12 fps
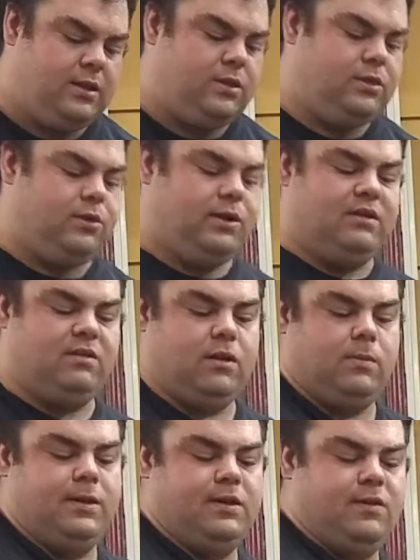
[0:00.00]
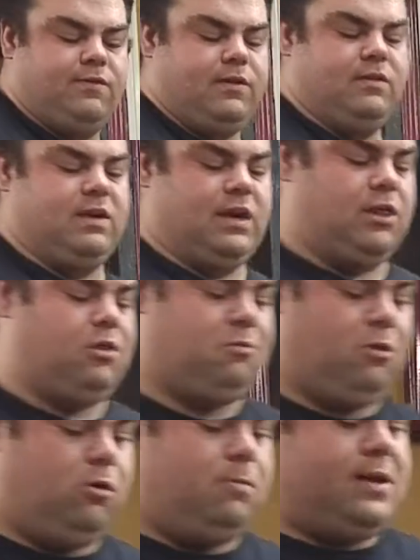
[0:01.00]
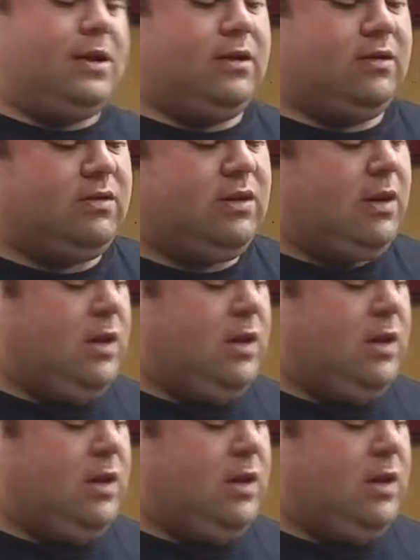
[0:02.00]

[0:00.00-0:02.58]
there is a little bit of difference in throw because